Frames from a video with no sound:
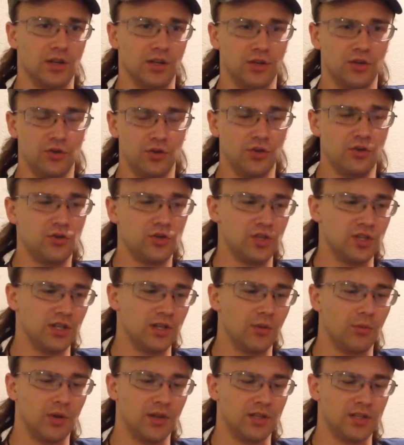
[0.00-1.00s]
You're usually
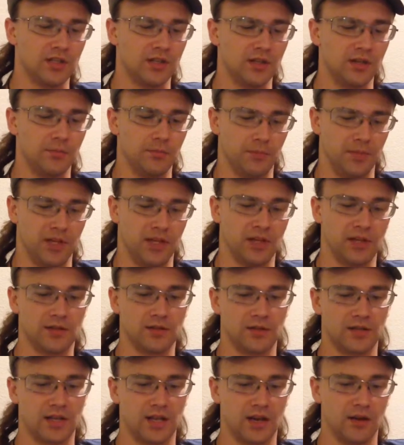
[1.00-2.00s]
going to meet
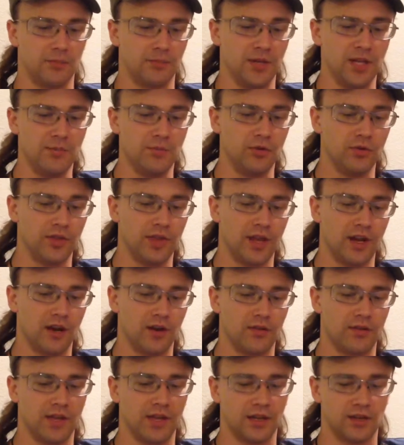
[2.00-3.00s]
people
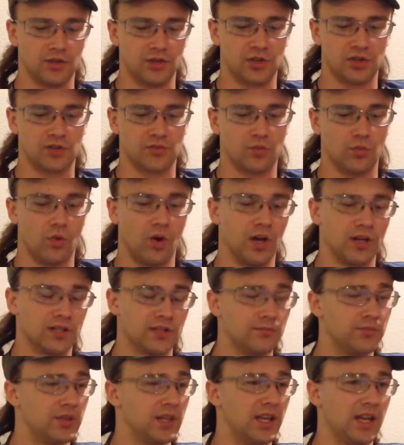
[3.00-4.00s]
there that just want to
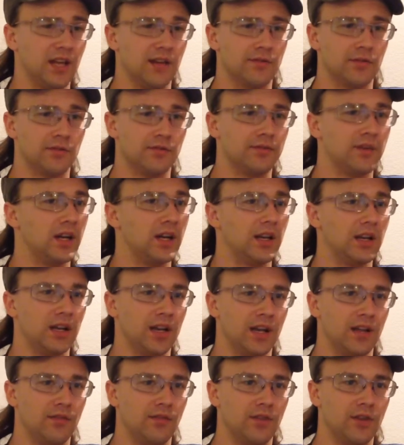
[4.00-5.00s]
play for fun,
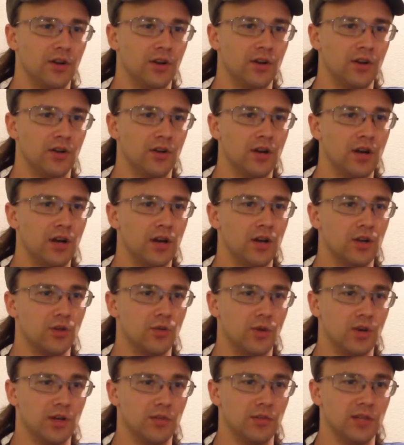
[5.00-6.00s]
and they're
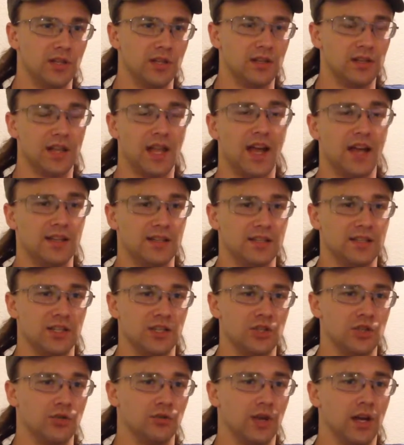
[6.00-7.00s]
going to be glad to
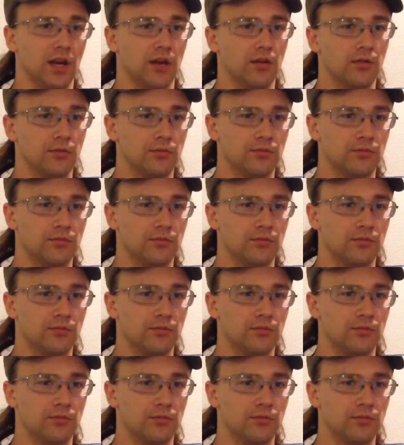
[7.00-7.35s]
teach you how.